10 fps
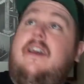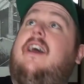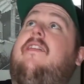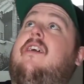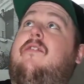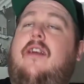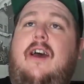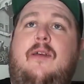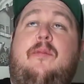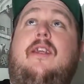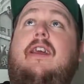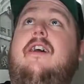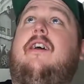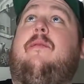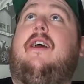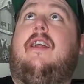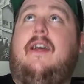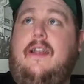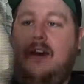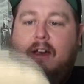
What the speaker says: and they fly pretty good, man. And